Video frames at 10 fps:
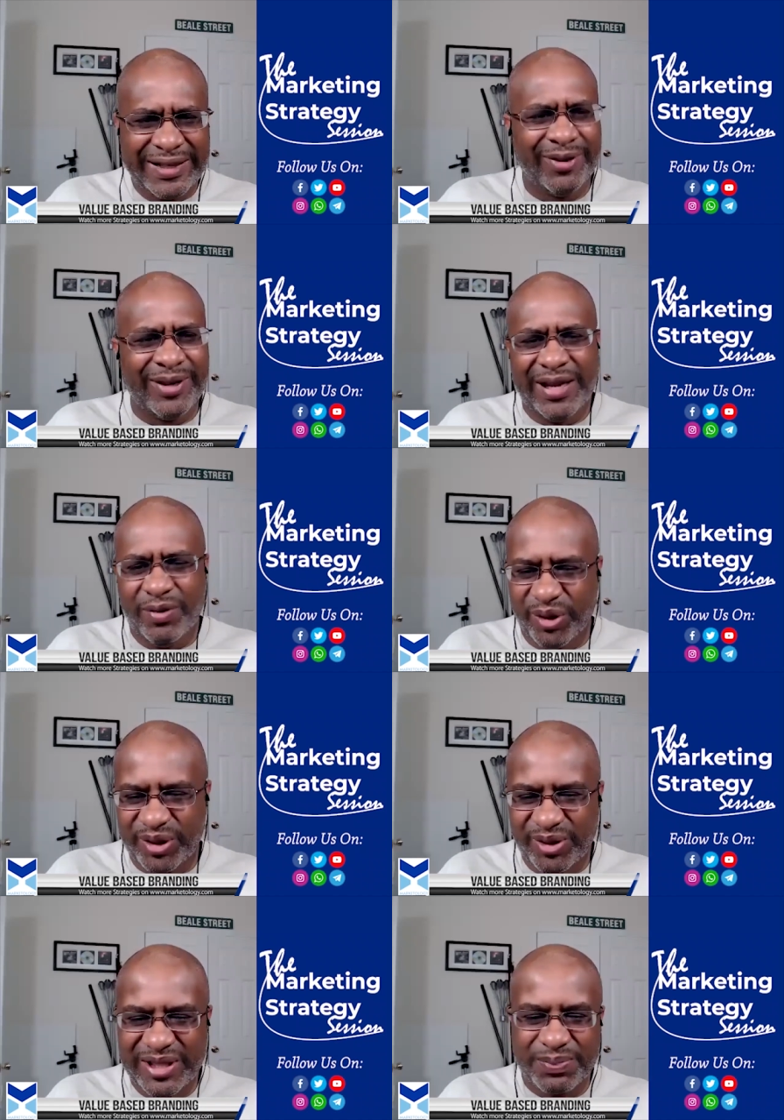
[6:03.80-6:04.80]
Okay, he
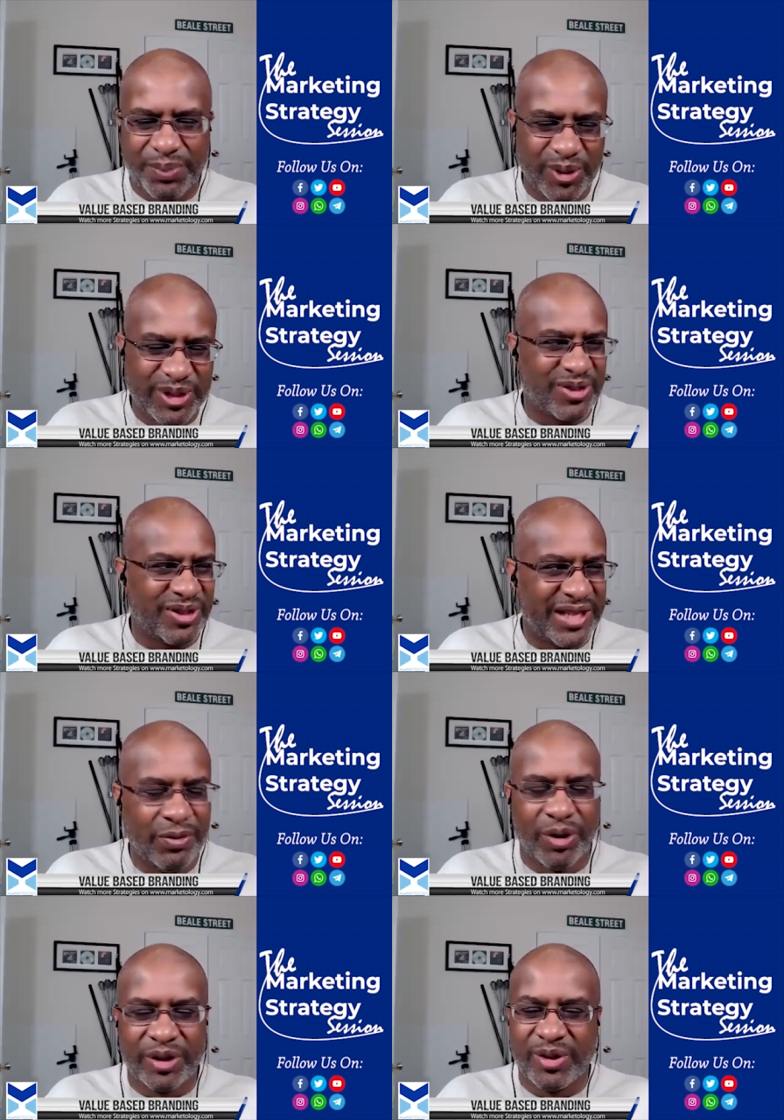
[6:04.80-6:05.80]
worked on this Porsche truck. He
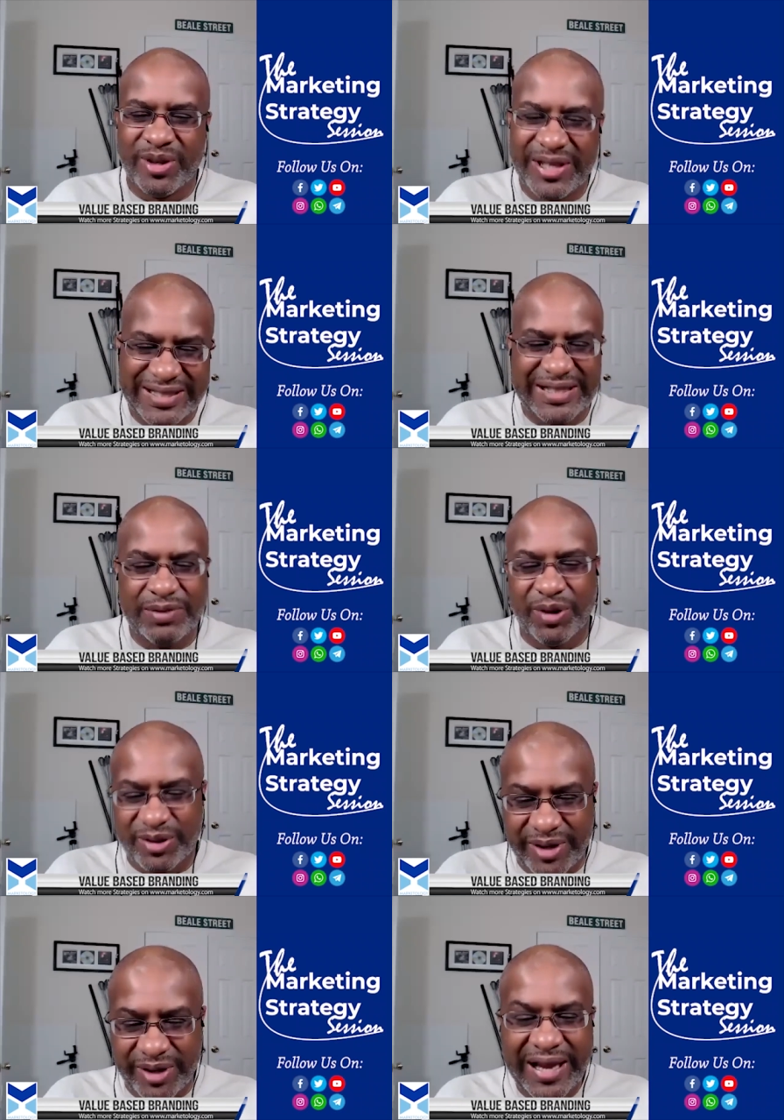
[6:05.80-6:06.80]
worked on this. He
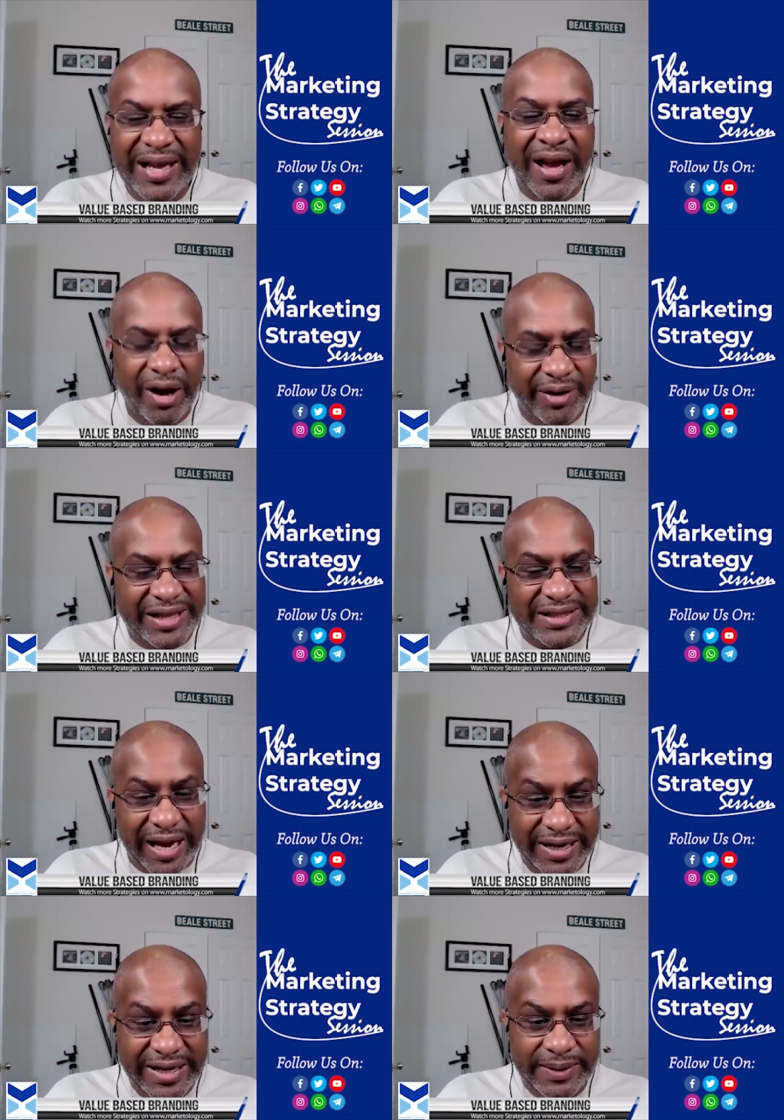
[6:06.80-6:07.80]
worked on that. Oh, that's
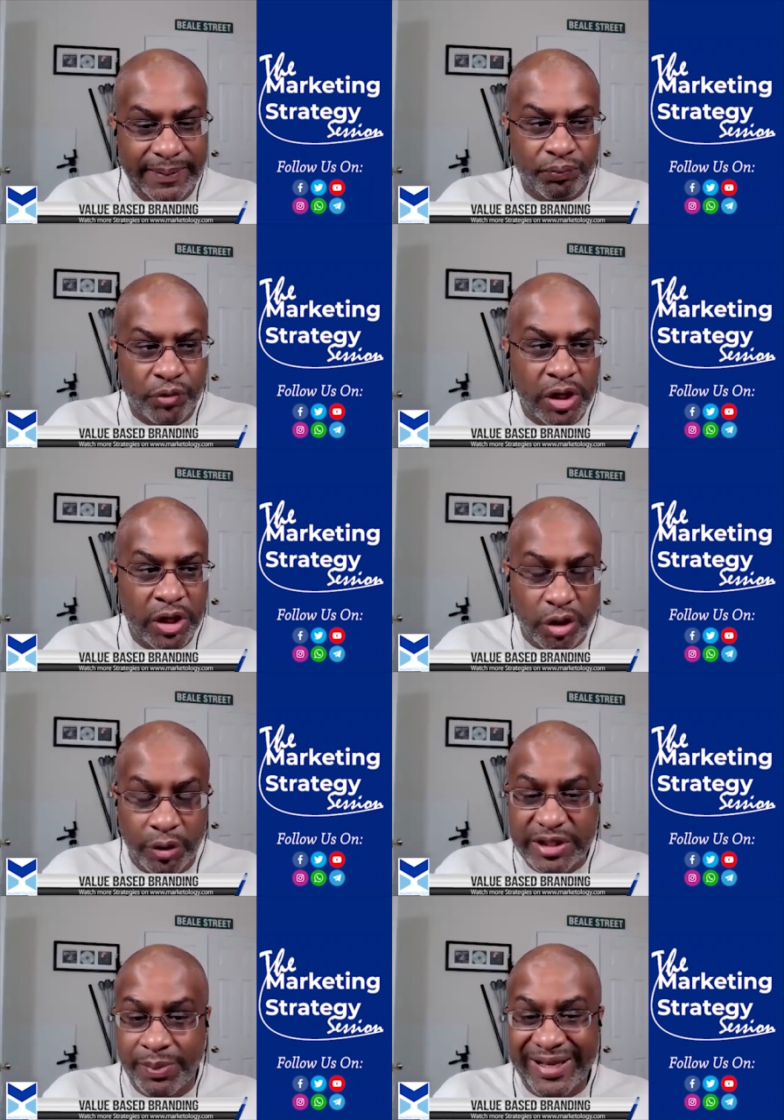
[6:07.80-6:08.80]
kind of neat.
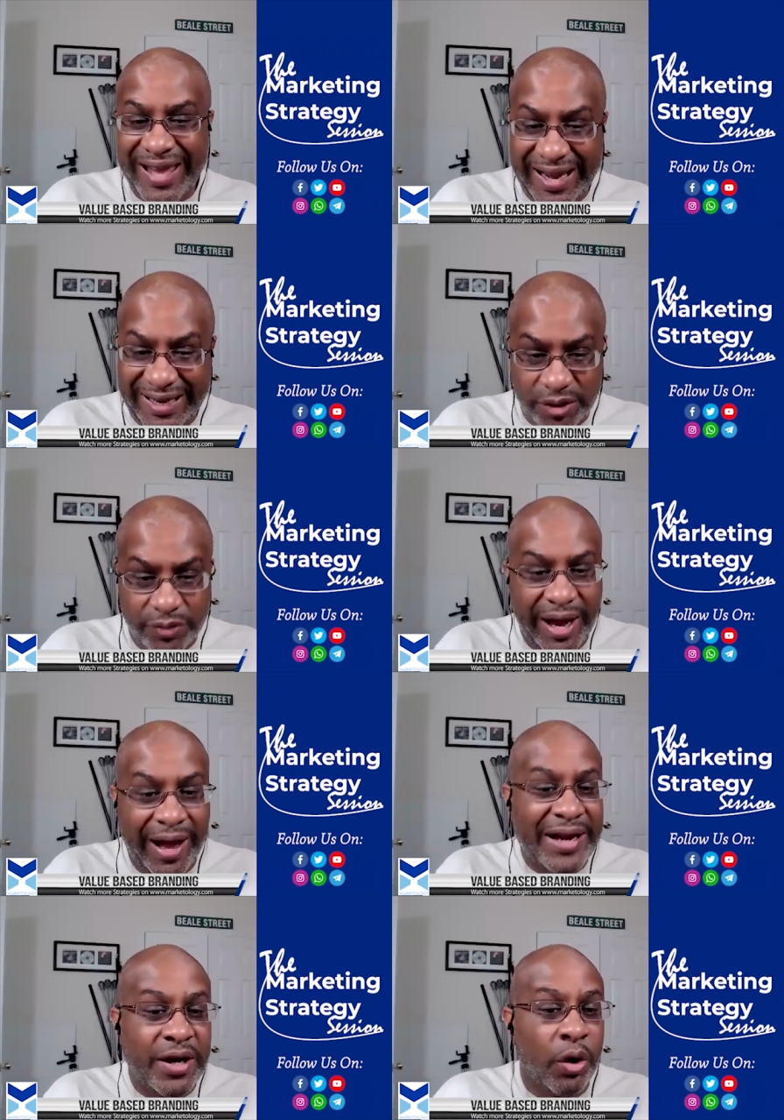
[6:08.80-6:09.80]
So he's a mechanic. So now
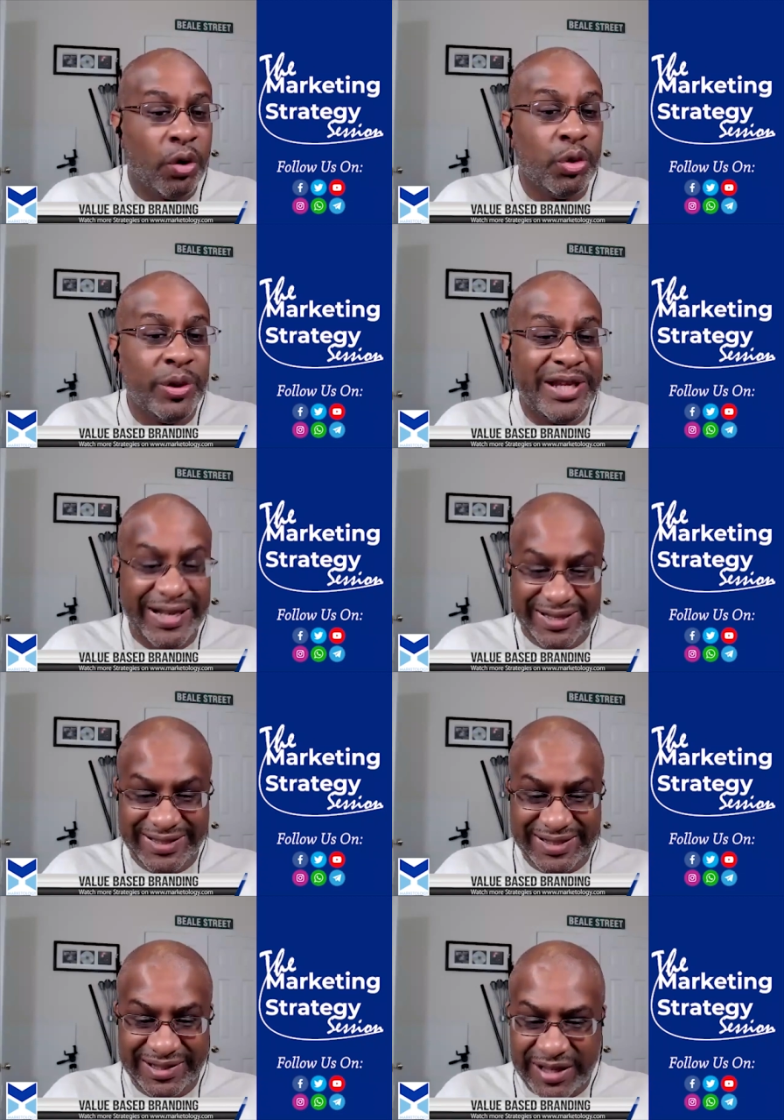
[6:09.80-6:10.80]
I know who he
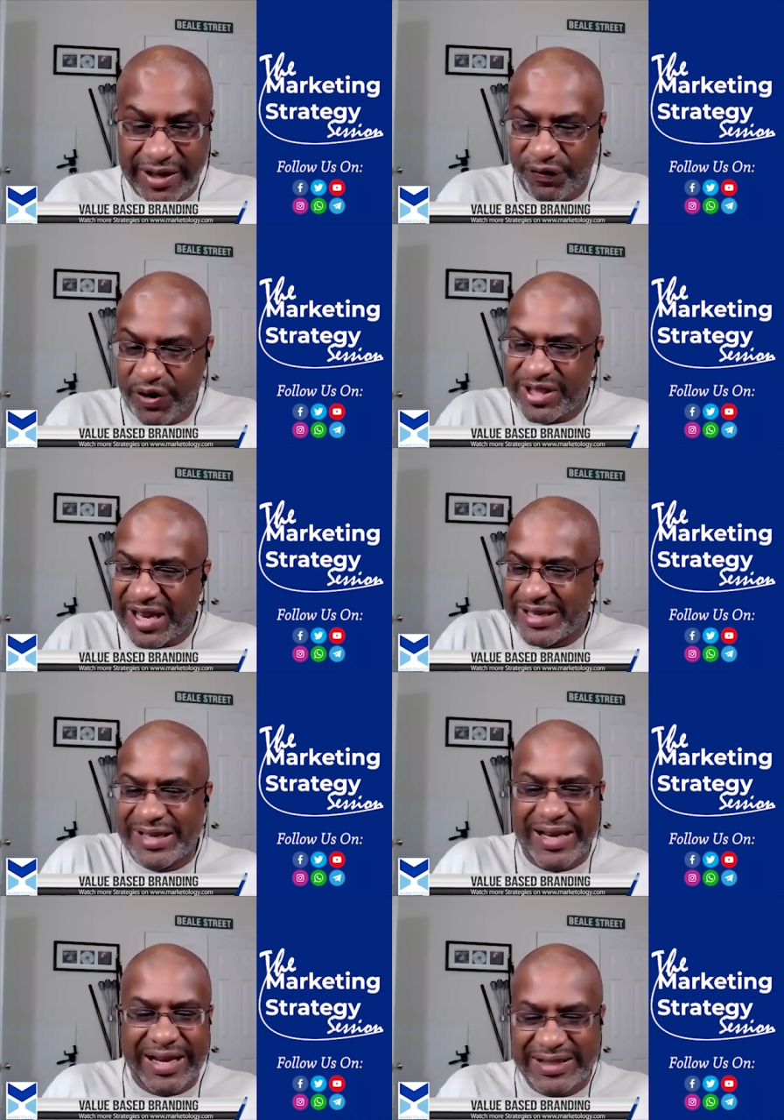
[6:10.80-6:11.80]
is. Because at first I
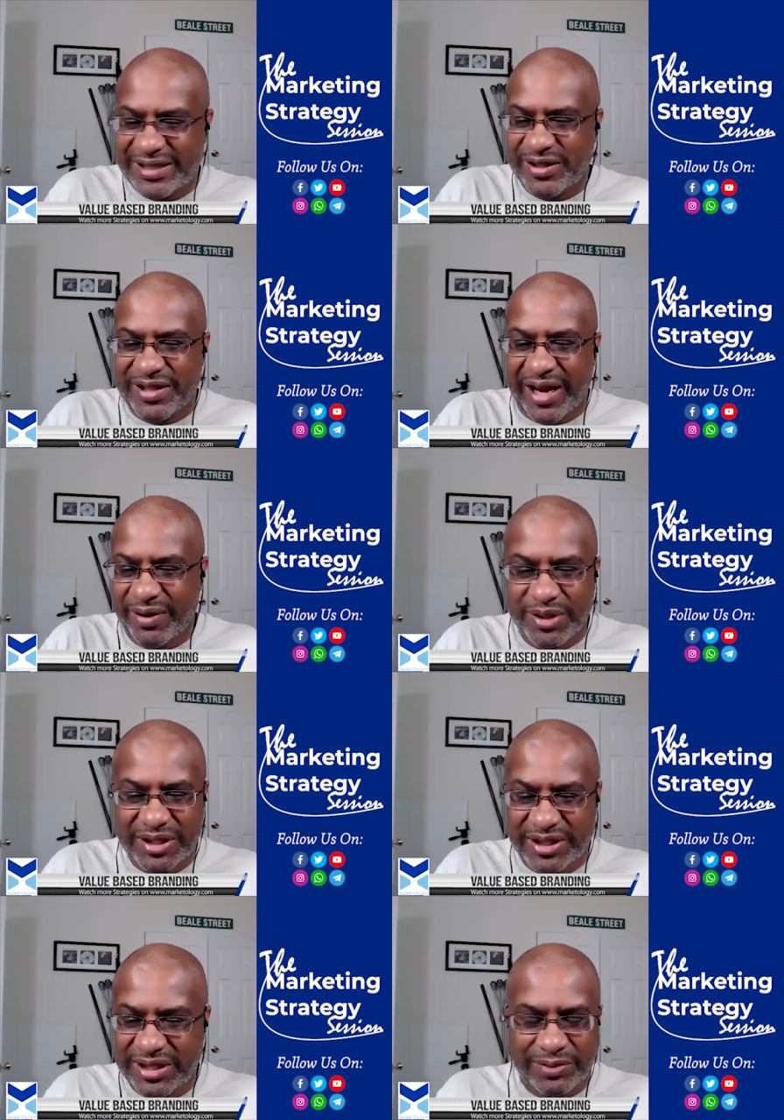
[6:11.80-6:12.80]
didn't. I just thought he
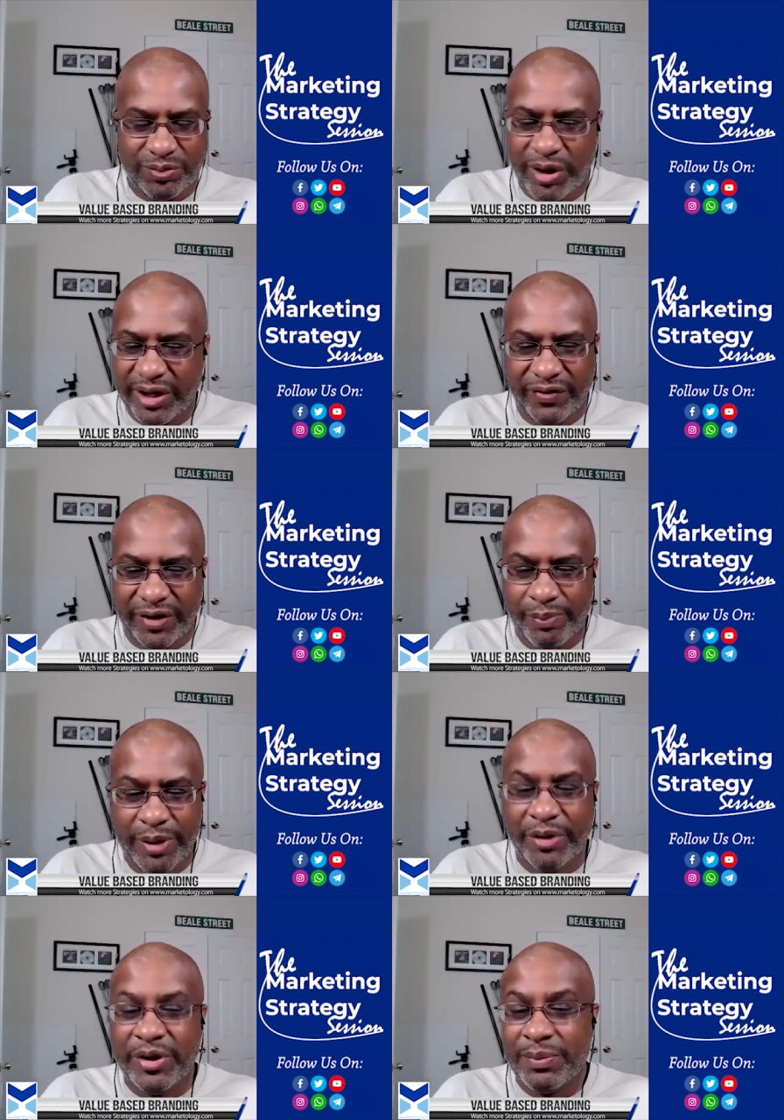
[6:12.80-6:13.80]
was just one of a
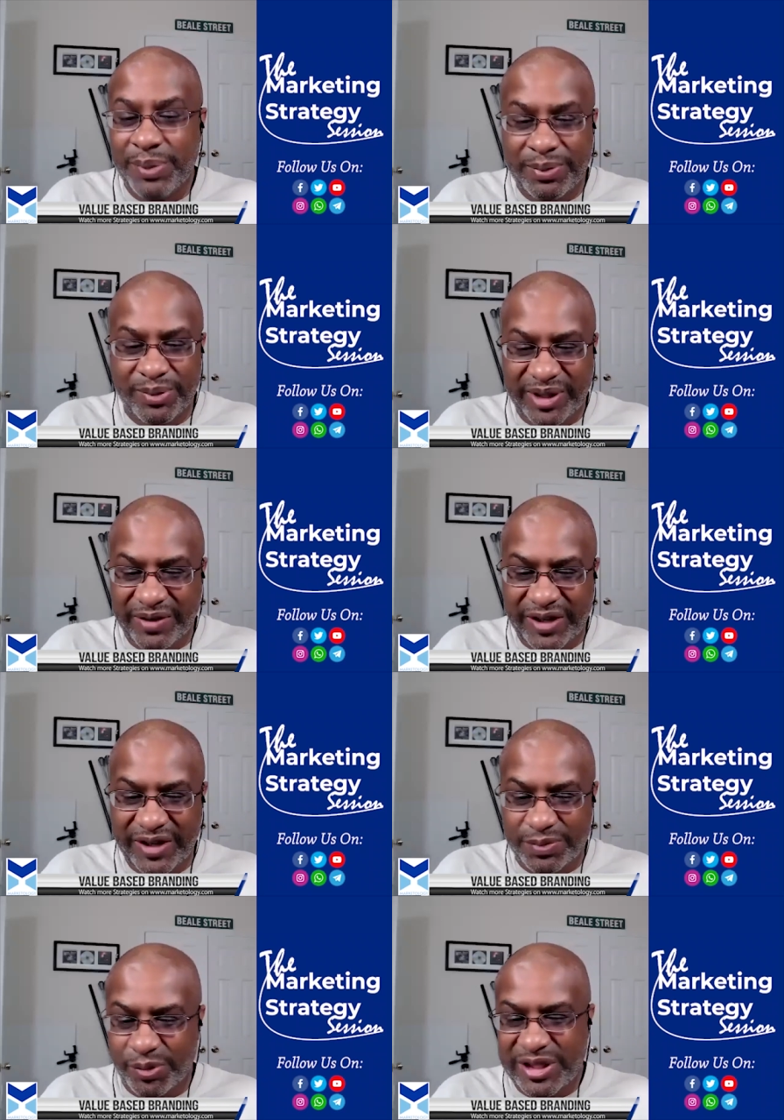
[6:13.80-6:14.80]
million people giving
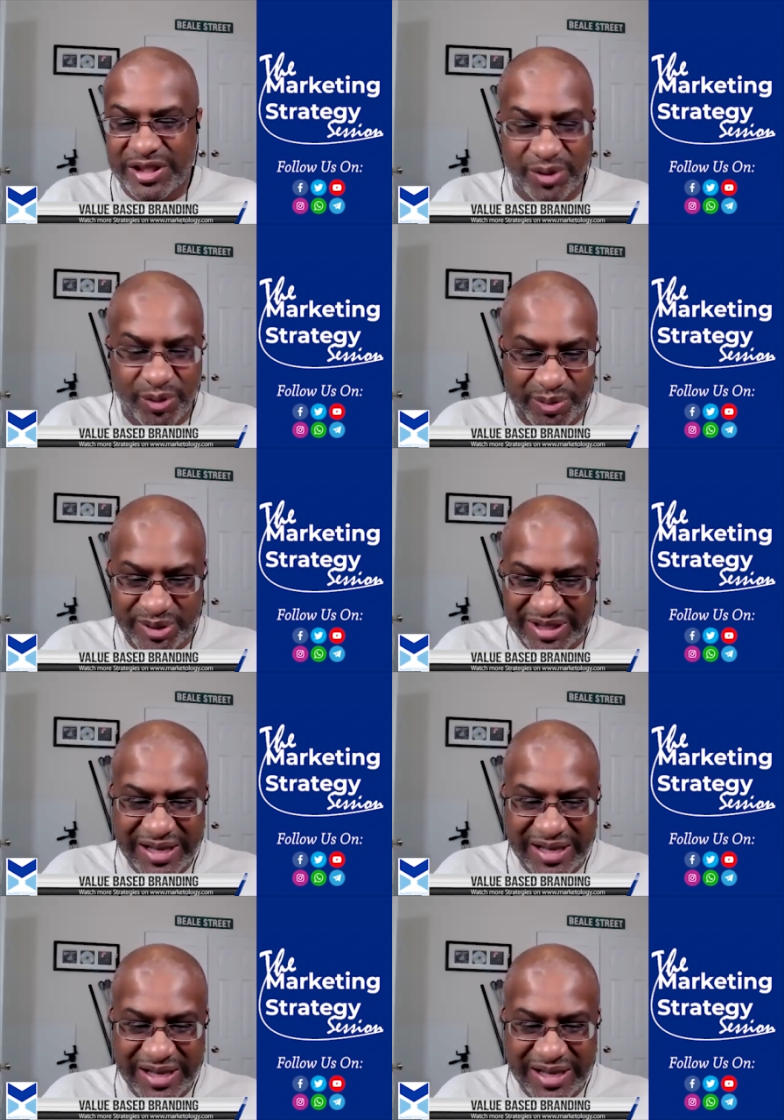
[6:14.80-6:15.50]
inspirational quotes.